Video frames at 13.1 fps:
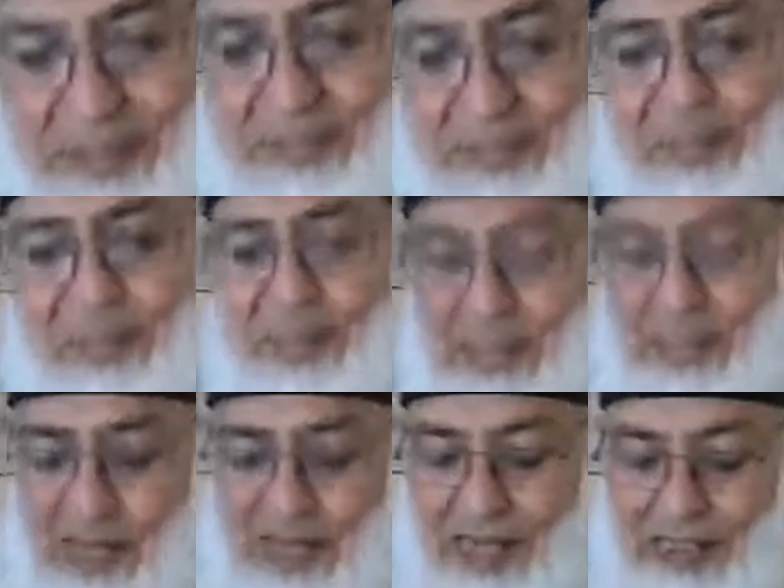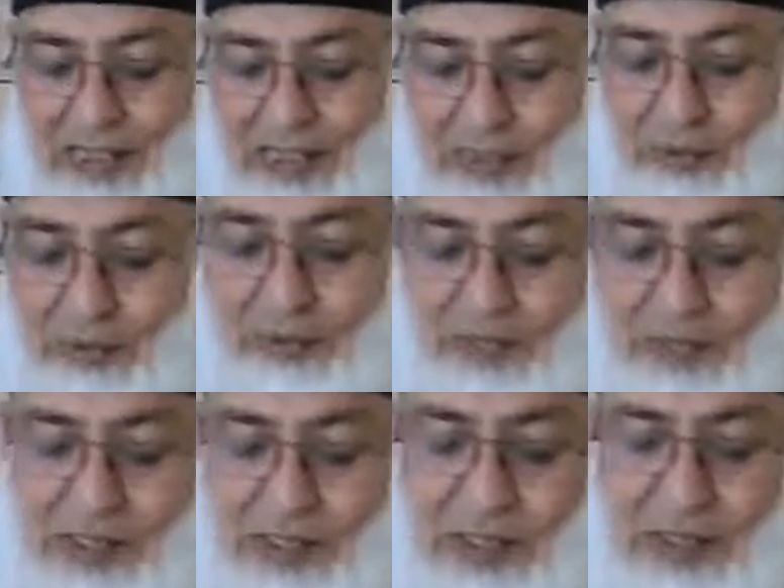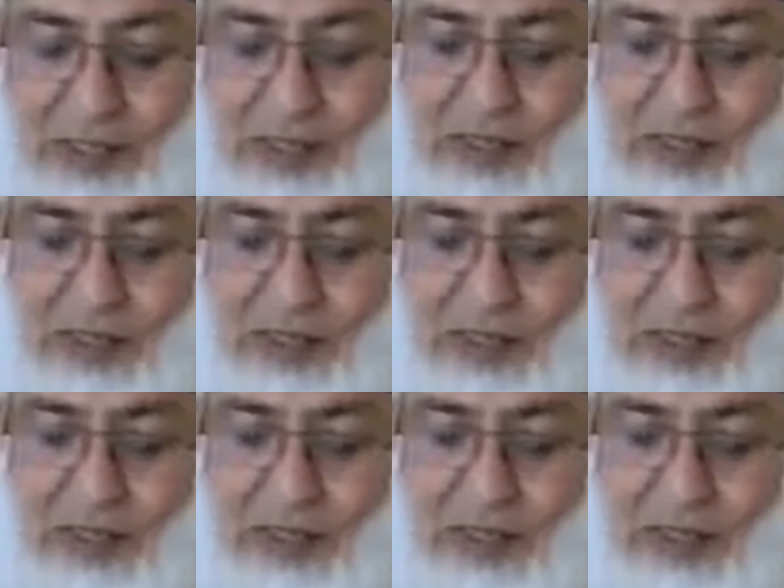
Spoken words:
you see that in a room which is